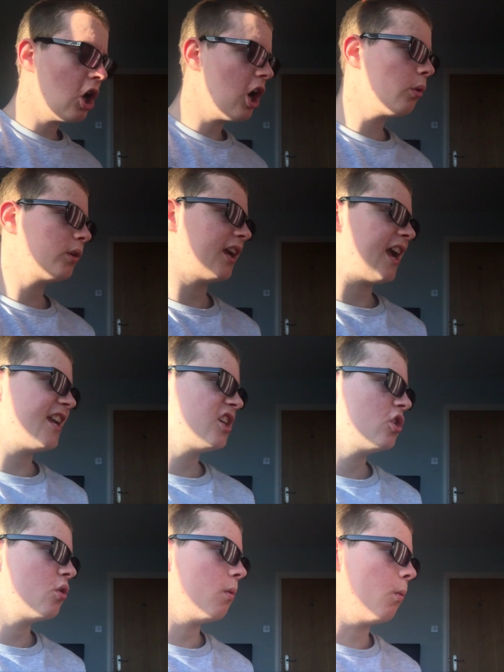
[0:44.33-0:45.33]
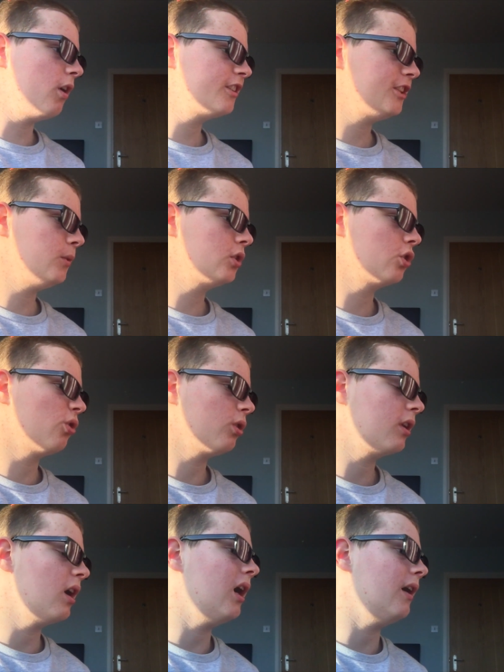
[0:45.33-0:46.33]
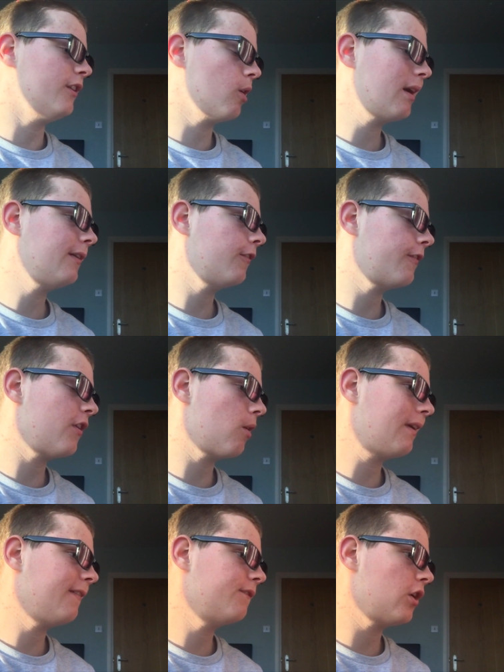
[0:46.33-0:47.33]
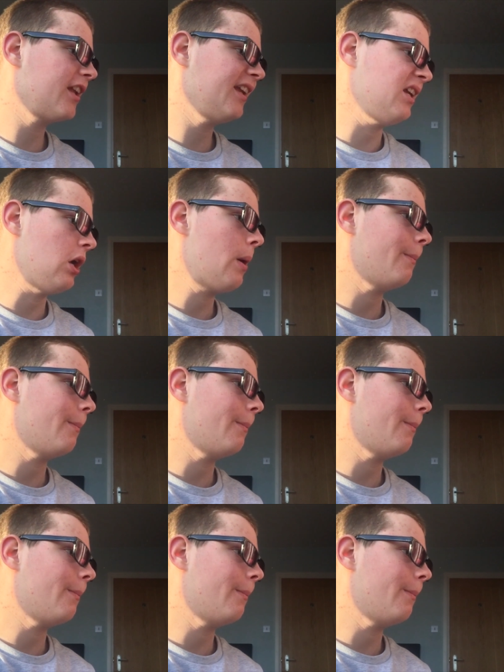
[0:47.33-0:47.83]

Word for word: Okay, what do you call a very, very funny